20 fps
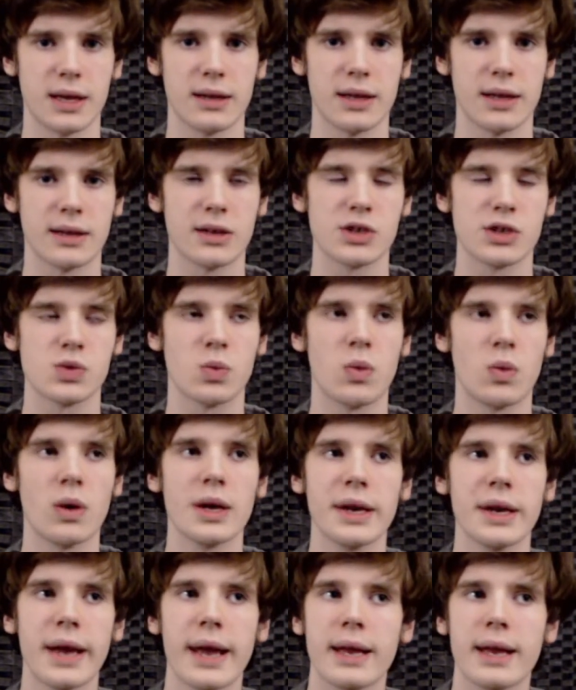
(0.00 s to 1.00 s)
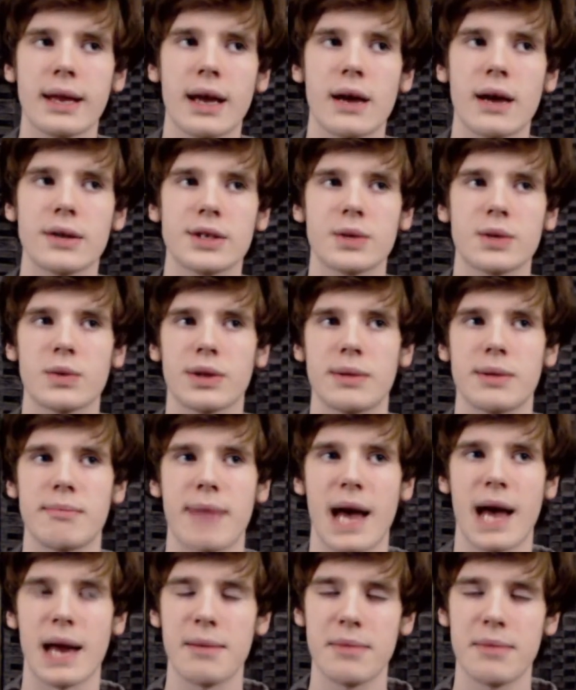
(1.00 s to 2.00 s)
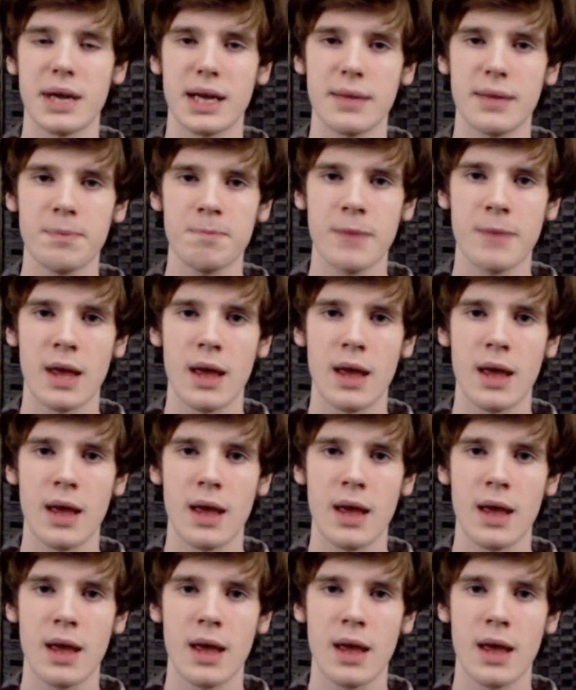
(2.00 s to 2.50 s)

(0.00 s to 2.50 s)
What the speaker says: Like, there's one encounter with a madman,